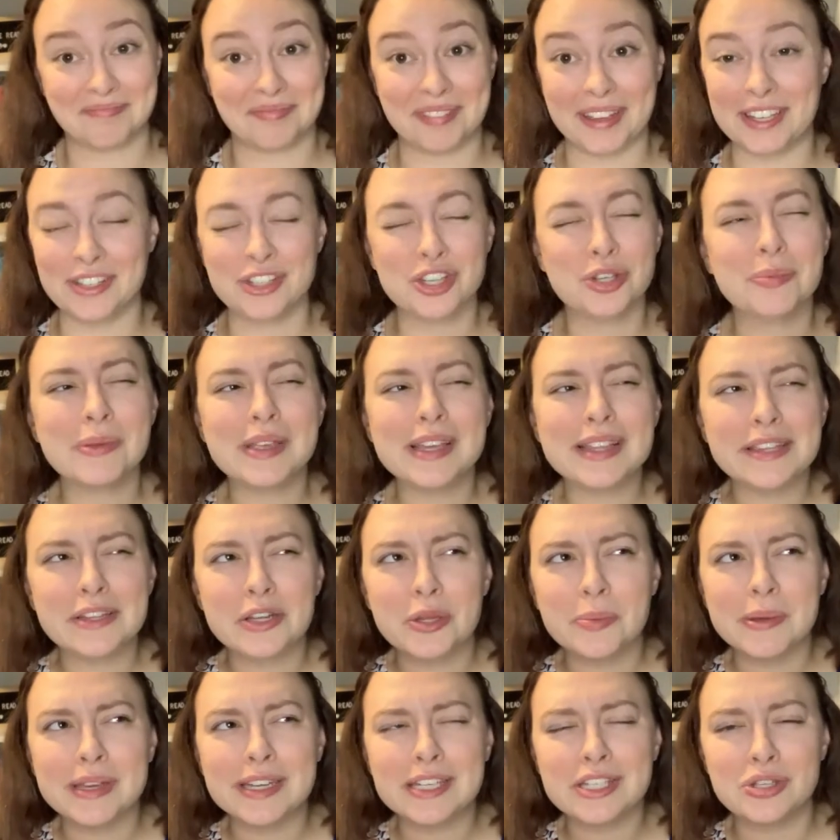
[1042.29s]
It took me a
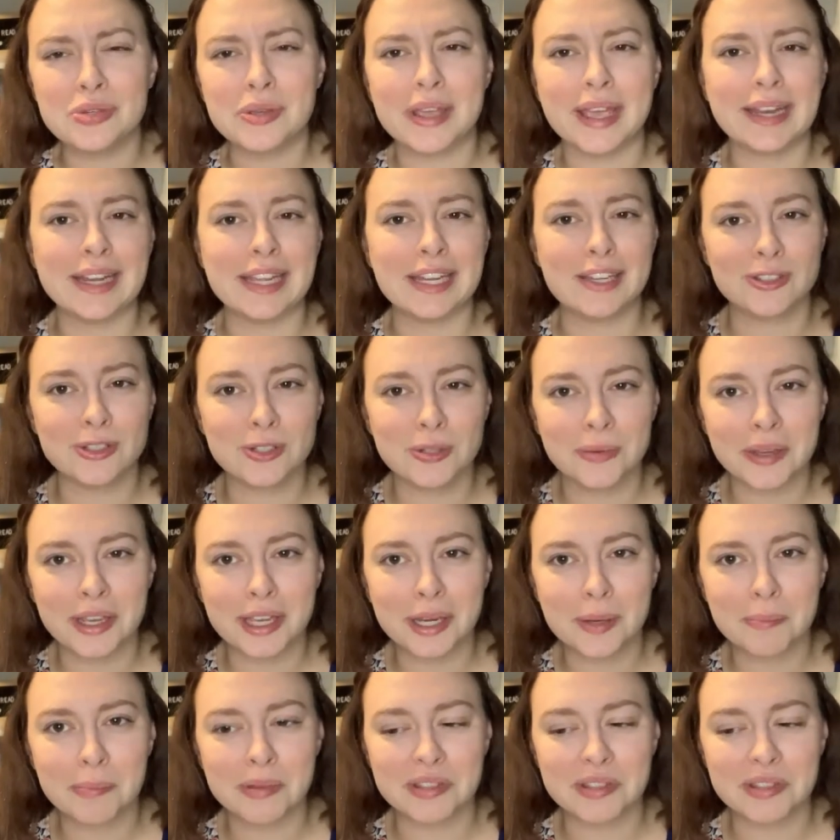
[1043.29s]
little bit to get into it,